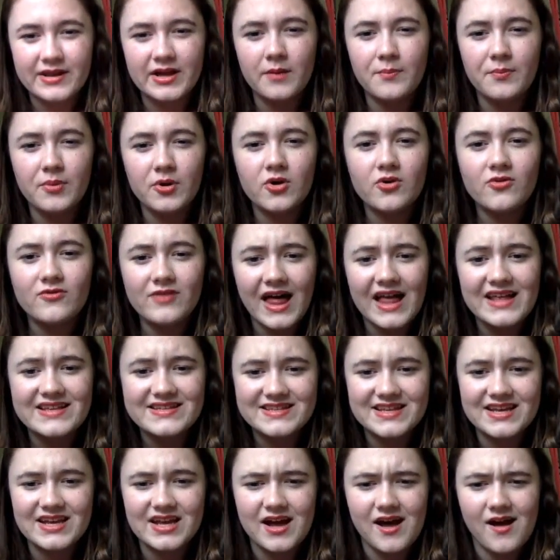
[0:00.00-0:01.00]
like a
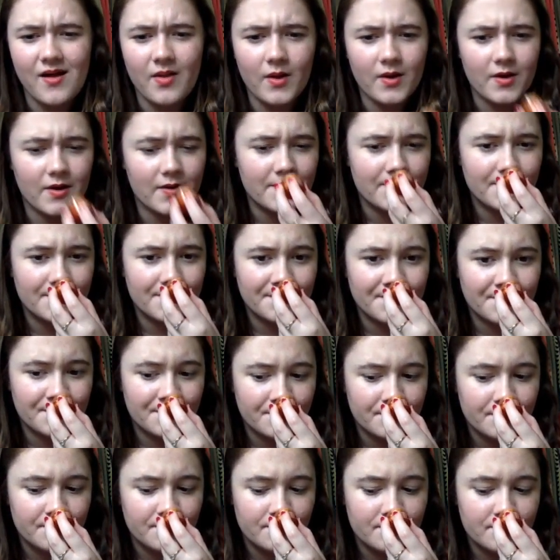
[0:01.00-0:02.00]
pearlescent color.
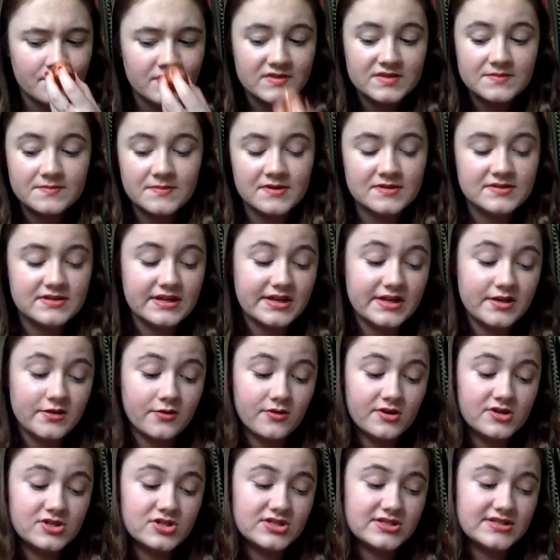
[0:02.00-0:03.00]
It smells like
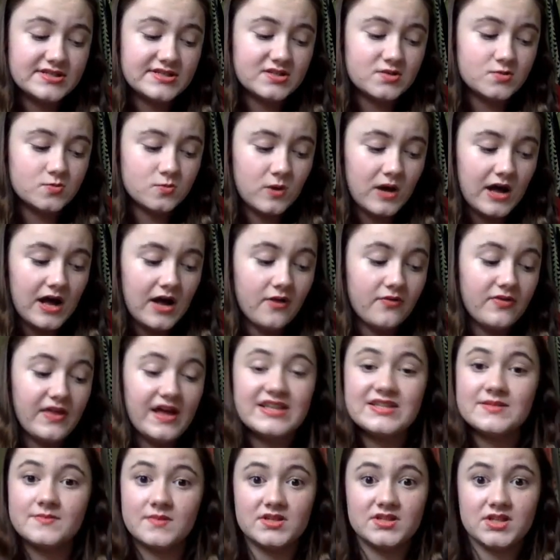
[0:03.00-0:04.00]
oranges as well.
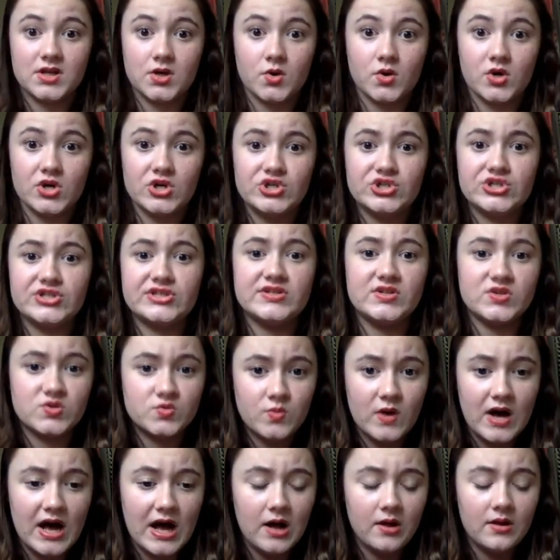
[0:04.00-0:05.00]
That smells like oranges
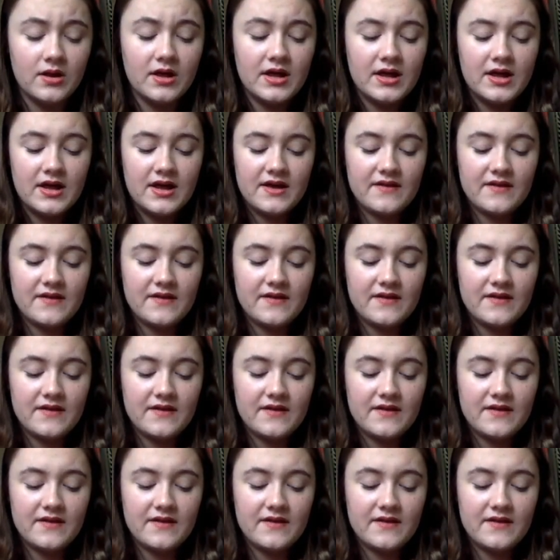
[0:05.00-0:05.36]
as well.